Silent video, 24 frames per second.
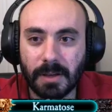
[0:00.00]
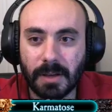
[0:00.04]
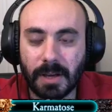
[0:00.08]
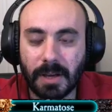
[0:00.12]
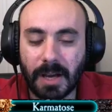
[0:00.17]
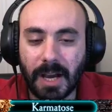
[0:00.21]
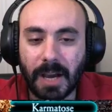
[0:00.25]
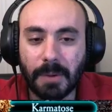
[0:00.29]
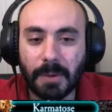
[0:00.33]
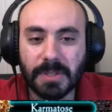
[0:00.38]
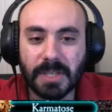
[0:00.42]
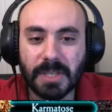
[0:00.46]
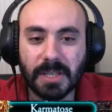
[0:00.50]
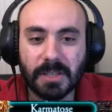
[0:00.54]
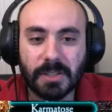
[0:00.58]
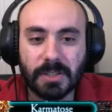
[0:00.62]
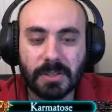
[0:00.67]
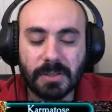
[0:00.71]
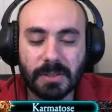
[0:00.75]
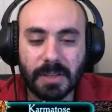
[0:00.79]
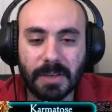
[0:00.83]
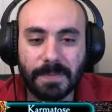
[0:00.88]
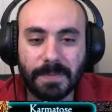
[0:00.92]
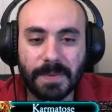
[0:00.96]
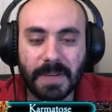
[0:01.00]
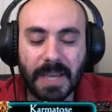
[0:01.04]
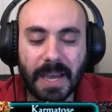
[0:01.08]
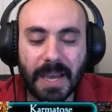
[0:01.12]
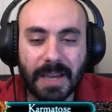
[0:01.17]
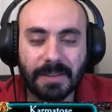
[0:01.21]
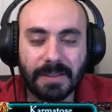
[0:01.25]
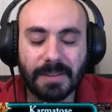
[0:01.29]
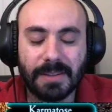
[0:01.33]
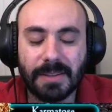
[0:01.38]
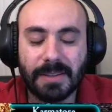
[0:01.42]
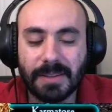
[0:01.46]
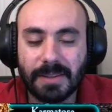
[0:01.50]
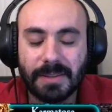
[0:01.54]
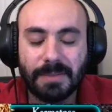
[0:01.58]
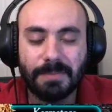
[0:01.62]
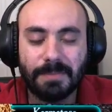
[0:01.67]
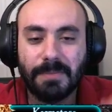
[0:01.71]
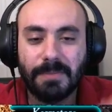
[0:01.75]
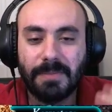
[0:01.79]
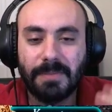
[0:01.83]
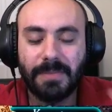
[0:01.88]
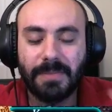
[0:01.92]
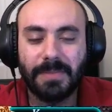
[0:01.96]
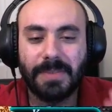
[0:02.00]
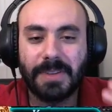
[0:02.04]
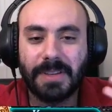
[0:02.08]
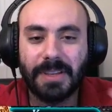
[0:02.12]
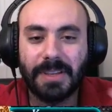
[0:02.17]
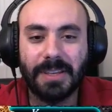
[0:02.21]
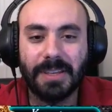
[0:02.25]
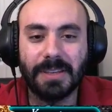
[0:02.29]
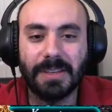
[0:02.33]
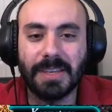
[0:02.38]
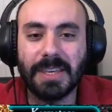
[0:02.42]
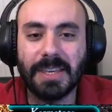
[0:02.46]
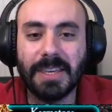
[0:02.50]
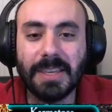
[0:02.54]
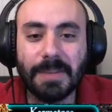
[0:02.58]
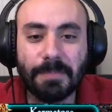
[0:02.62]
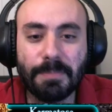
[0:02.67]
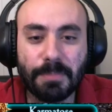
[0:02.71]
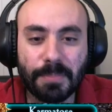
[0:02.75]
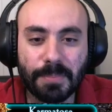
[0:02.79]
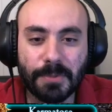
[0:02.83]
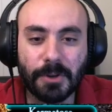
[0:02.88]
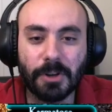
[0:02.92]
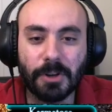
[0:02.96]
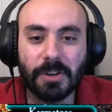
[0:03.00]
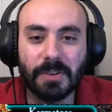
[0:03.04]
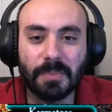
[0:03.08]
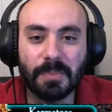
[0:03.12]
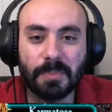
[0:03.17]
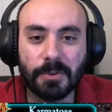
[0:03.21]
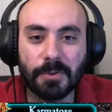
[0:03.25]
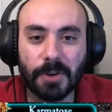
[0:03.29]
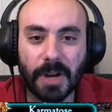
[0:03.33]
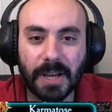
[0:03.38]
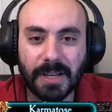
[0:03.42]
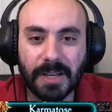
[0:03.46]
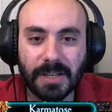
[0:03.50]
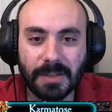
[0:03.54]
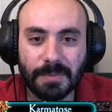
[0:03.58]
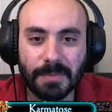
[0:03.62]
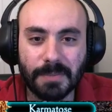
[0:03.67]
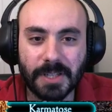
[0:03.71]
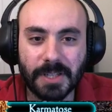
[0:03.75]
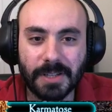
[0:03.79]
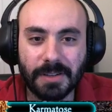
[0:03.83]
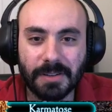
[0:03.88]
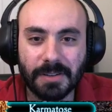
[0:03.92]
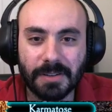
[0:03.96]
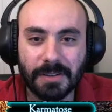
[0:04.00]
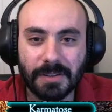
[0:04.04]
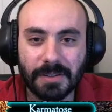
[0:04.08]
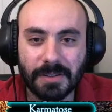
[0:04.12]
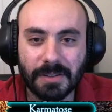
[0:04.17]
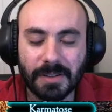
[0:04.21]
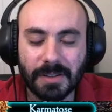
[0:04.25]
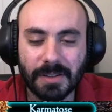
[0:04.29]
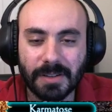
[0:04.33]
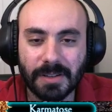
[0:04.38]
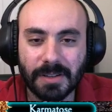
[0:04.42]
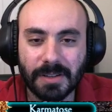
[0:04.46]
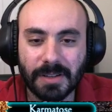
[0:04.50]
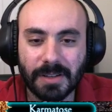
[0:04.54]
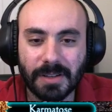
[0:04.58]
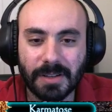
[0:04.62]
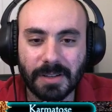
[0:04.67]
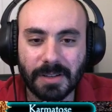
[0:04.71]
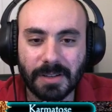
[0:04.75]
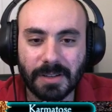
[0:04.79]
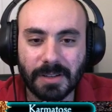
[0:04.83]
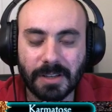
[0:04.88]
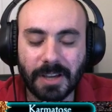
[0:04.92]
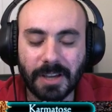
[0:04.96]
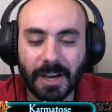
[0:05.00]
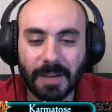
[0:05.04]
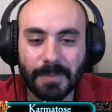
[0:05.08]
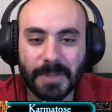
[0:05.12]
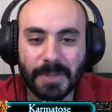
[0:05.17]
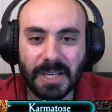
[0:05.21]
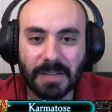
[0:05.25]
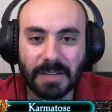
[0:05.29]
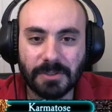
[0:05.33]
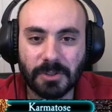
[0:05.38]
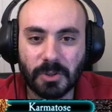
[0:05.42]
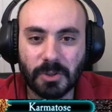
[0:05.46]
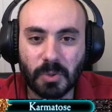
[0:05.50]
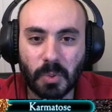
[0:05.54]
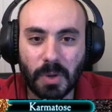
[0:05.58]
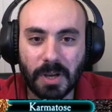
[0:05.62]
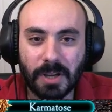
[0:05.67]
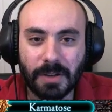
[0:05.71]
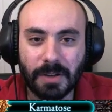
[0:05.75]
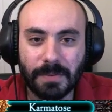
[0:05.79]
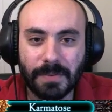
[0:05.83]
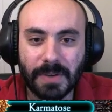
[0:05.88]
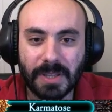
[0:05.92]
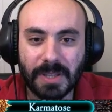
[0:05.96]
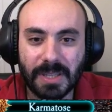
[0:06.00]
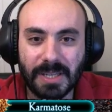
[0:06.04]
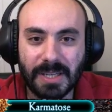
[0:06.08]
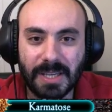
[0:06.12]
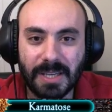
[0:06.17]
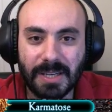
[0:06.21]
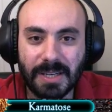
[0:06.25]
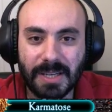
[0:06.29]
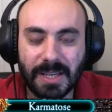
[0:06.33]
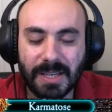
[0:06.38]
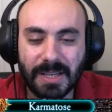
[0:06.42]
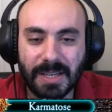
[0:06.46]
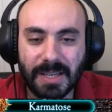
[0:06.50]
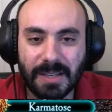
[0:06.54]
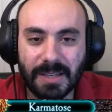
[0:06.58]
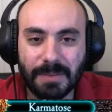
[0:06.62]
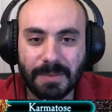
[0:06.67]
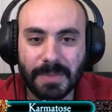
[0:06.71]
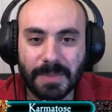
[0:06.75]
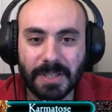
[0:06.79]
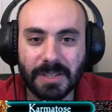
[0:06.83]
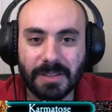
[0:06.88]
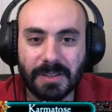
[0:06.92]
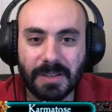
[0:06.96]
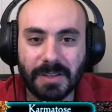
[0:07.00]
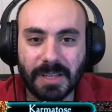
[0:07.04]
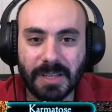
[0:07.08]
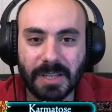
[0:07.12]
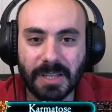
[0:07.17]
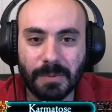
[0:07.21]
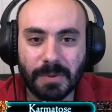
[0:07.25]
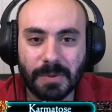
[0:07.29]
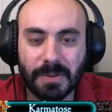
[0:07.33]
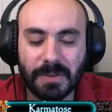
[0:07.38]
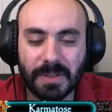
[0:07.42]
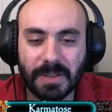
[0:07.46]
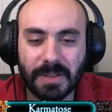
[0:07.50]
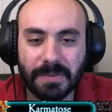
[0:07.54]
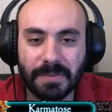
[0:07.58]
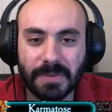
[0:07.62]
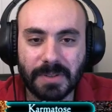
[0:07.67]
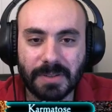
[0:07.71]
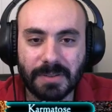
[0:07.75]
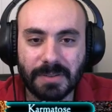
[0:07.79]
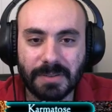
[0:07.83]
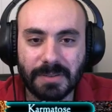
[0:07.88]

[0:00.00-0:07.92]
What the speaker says: I was like, if he could have prided me, got me down to 12, and then hit me, and he would have lived.